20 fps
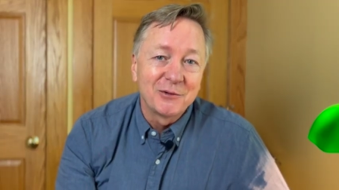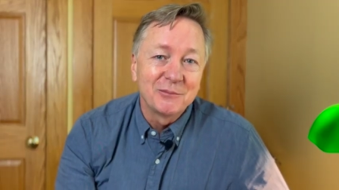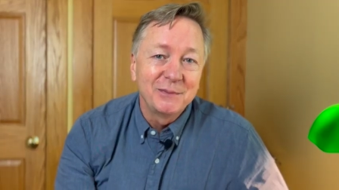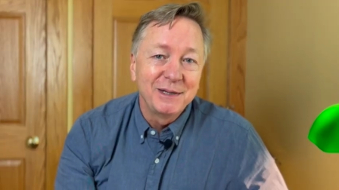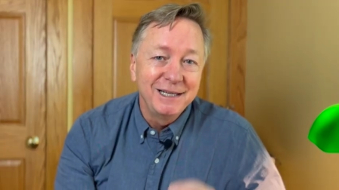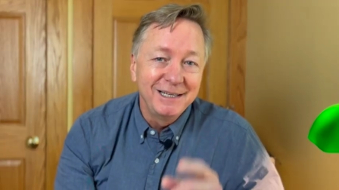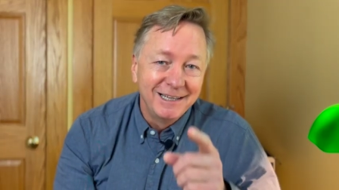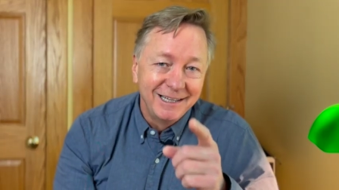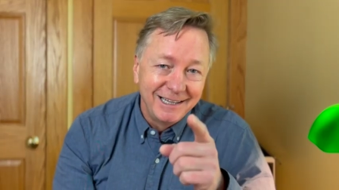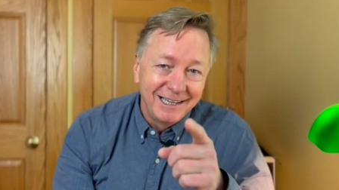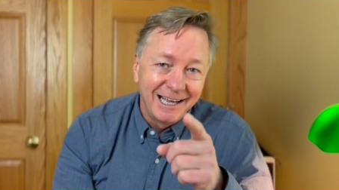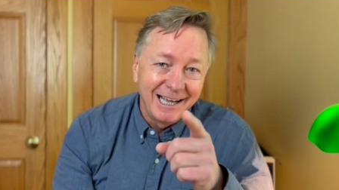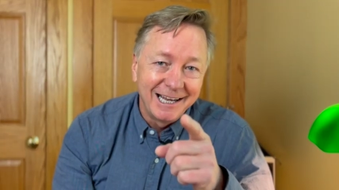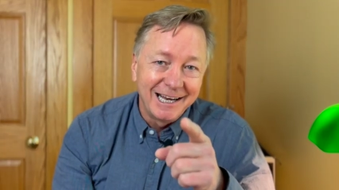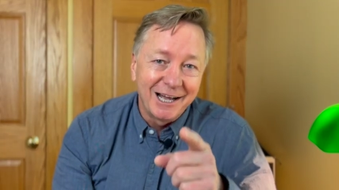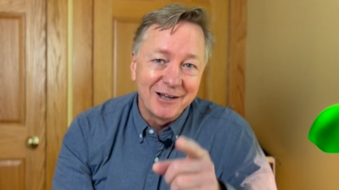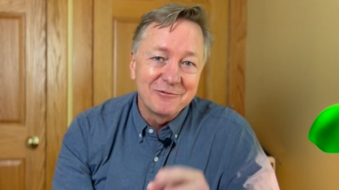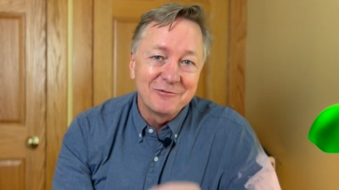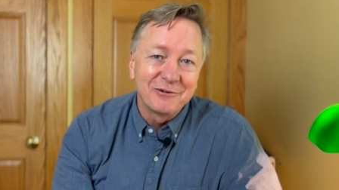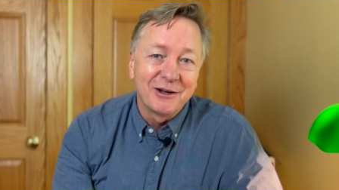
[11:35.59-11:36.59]
me
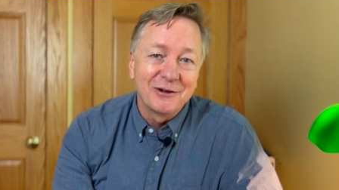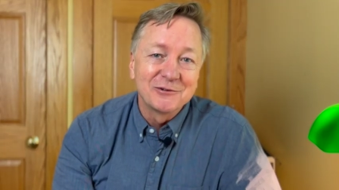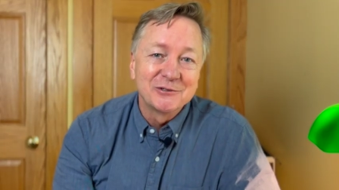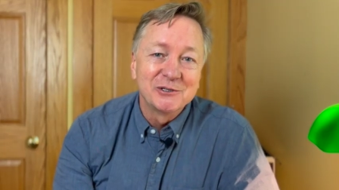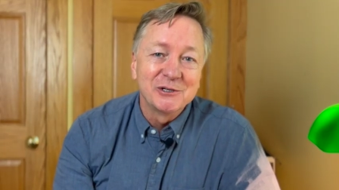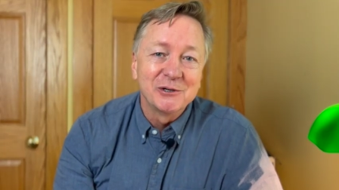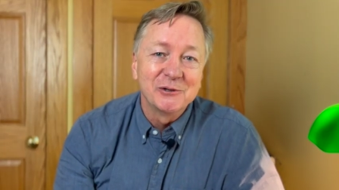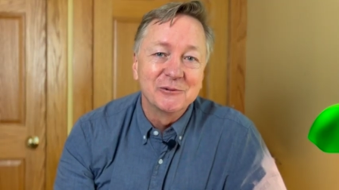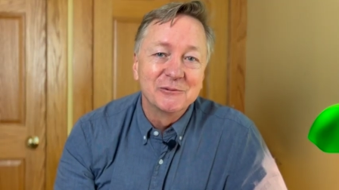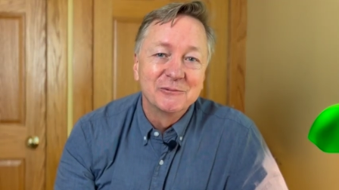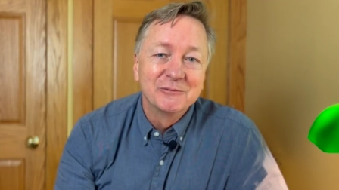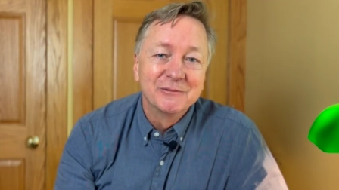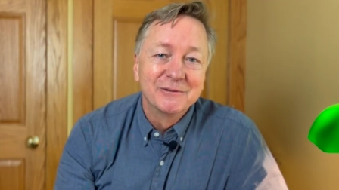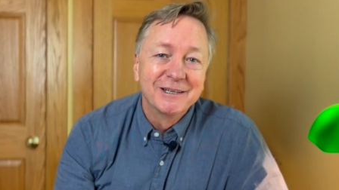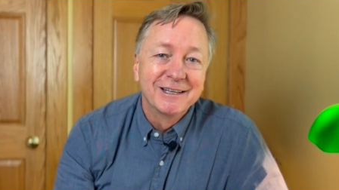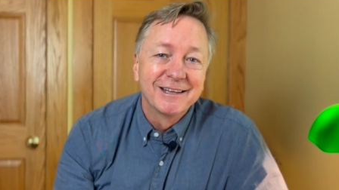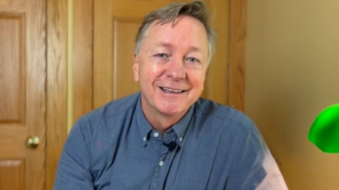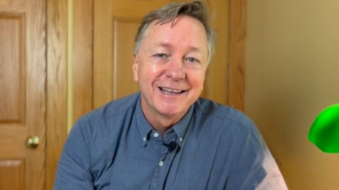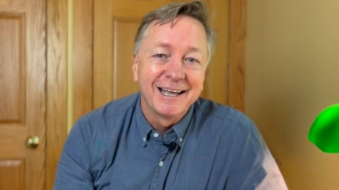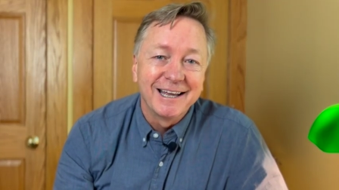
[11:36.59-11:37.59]
and I found
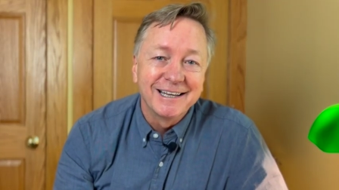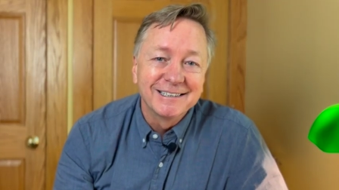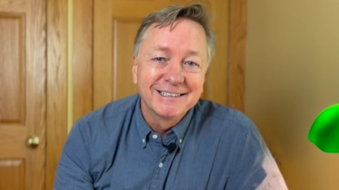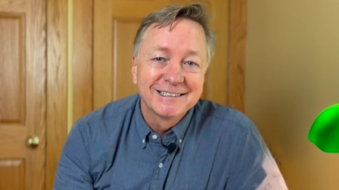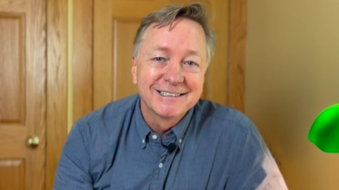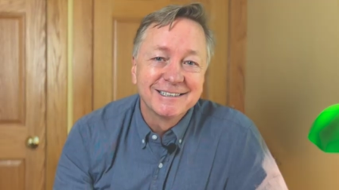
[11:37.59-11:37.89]
you. Thanks.